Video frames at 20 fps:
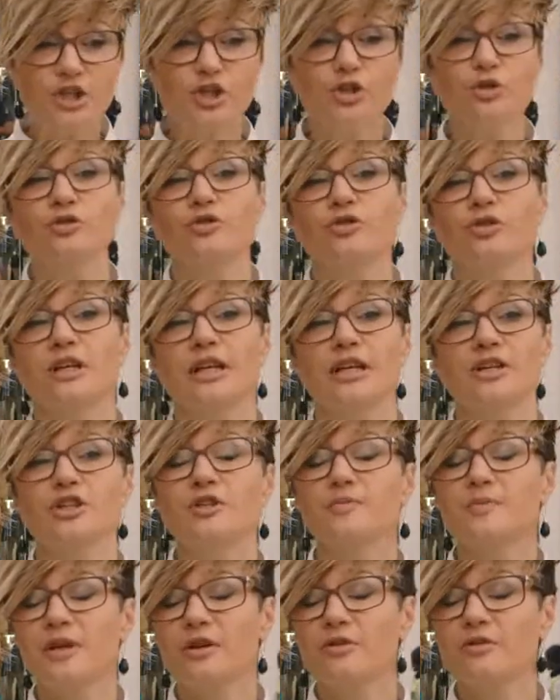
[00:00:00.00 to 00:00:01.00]
children and
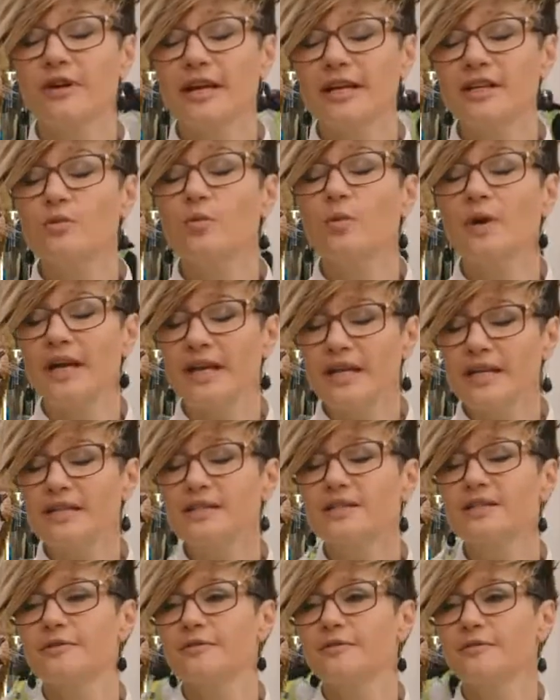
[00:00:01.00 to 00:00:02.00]
just create
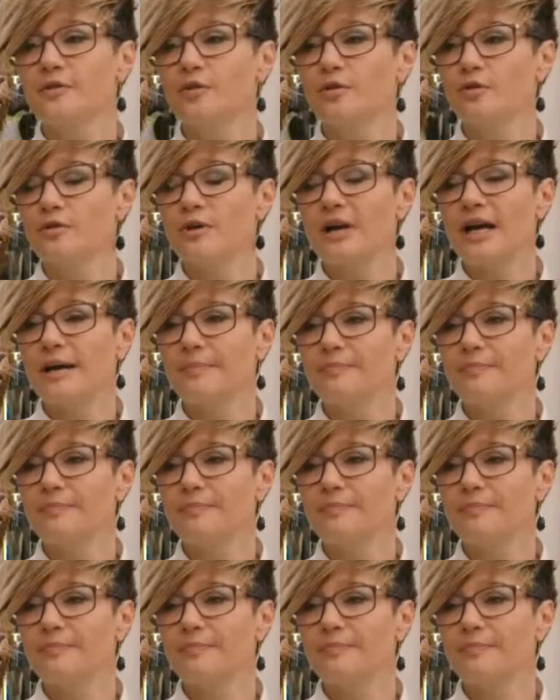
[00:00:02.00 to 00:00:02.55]
awareness for